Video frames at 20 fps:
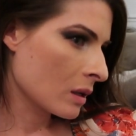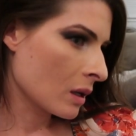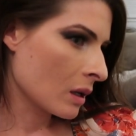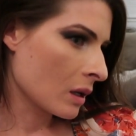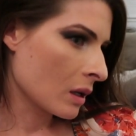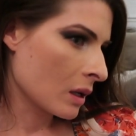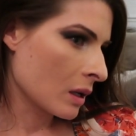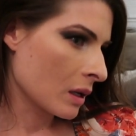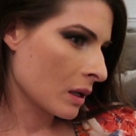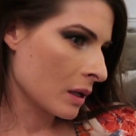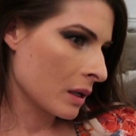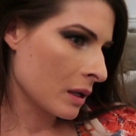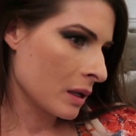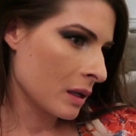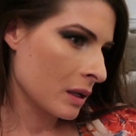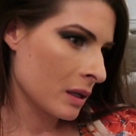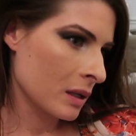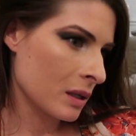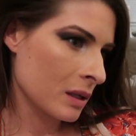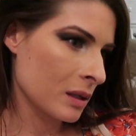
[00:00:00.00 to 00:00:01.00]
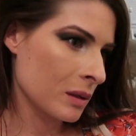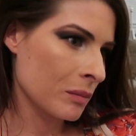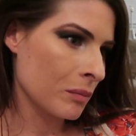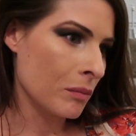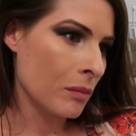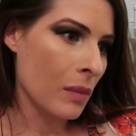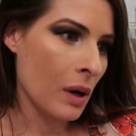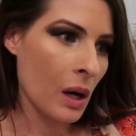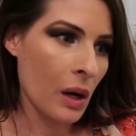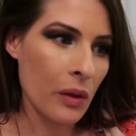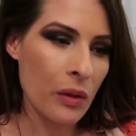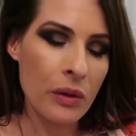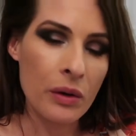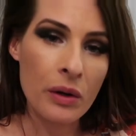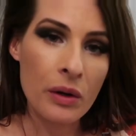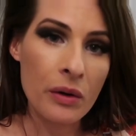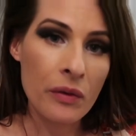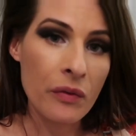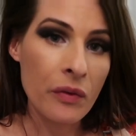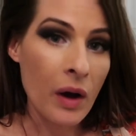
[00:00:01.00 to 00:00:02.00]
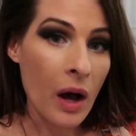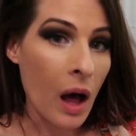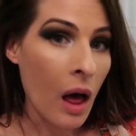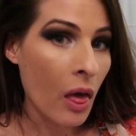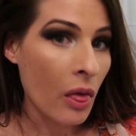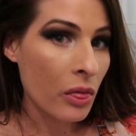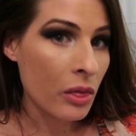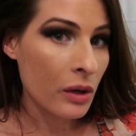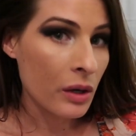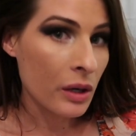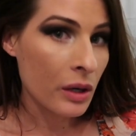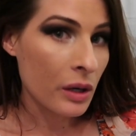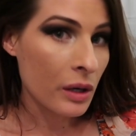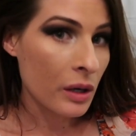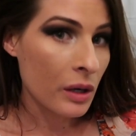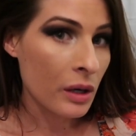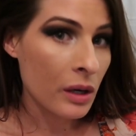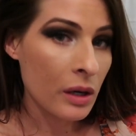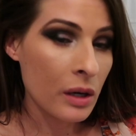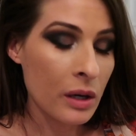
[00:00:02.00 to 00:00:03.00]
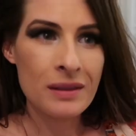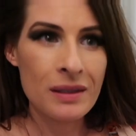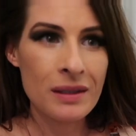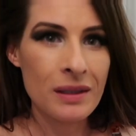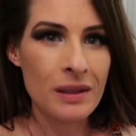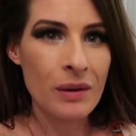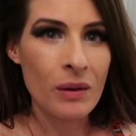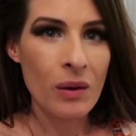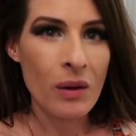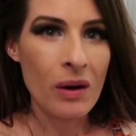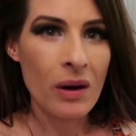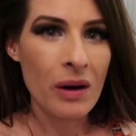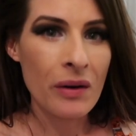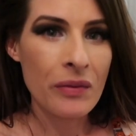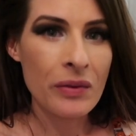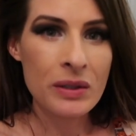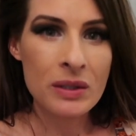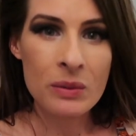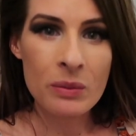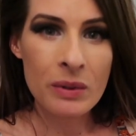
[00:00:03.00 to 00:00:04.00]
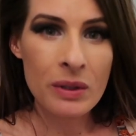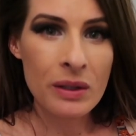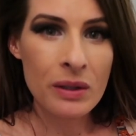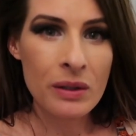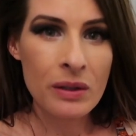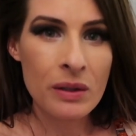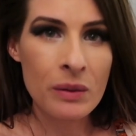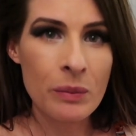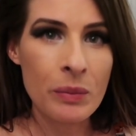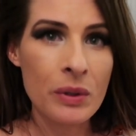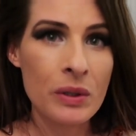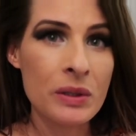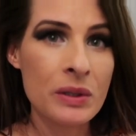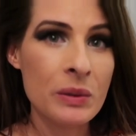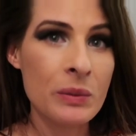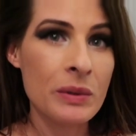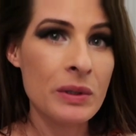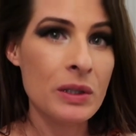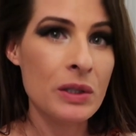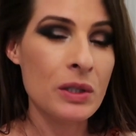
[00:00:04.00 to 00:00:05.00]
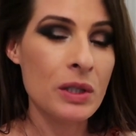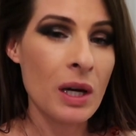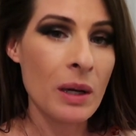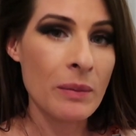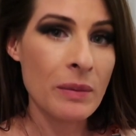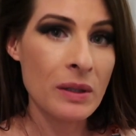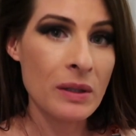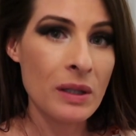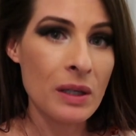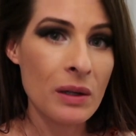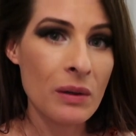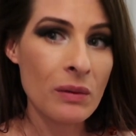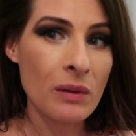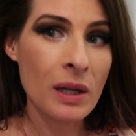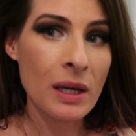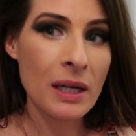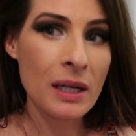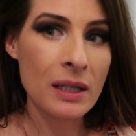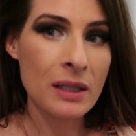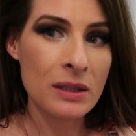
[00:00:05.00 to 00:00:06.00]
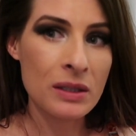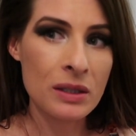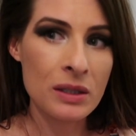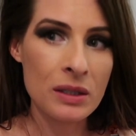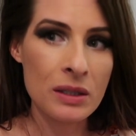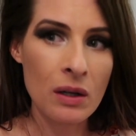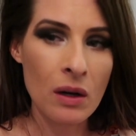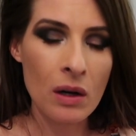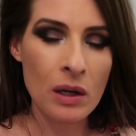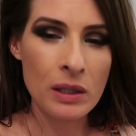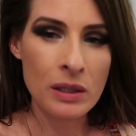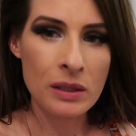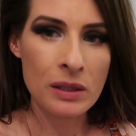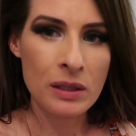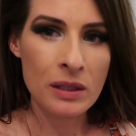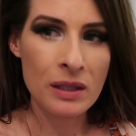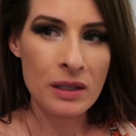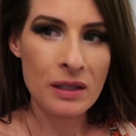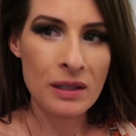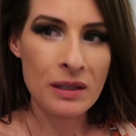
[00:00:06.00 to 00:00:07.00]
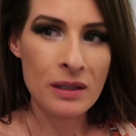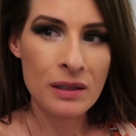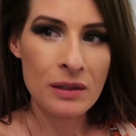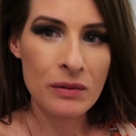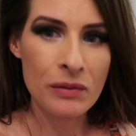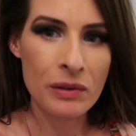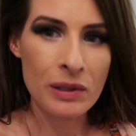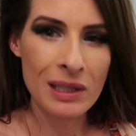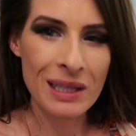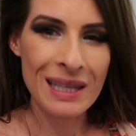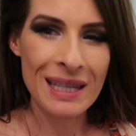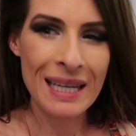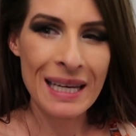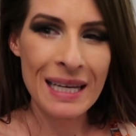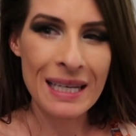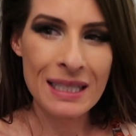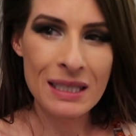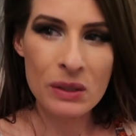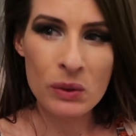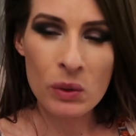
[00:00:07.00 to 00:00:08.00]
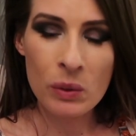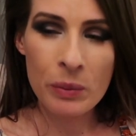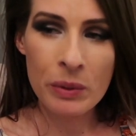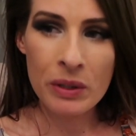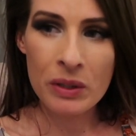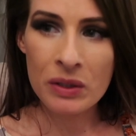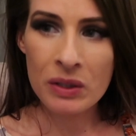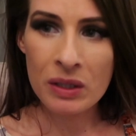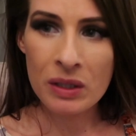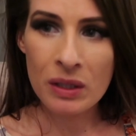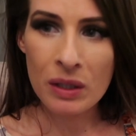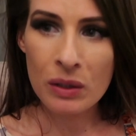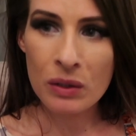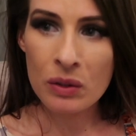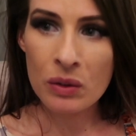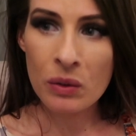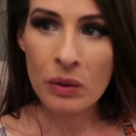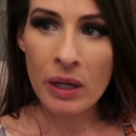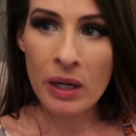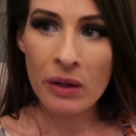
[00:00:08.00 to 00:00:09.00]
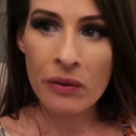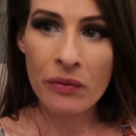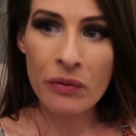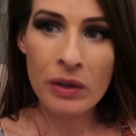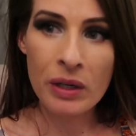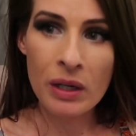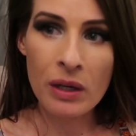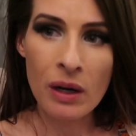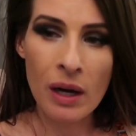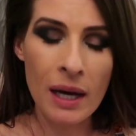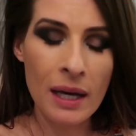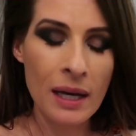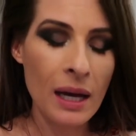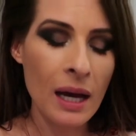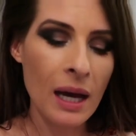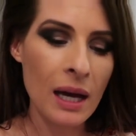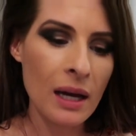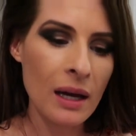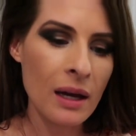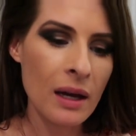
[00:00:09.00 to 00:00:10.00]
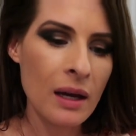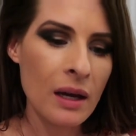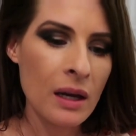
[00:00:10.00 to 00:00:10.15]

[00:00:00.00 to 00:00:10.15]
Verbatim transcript: uh, mother, father, you know, office worker, a person with a job that they don't like. It's just hard to relate to a person that's so carefree. I, I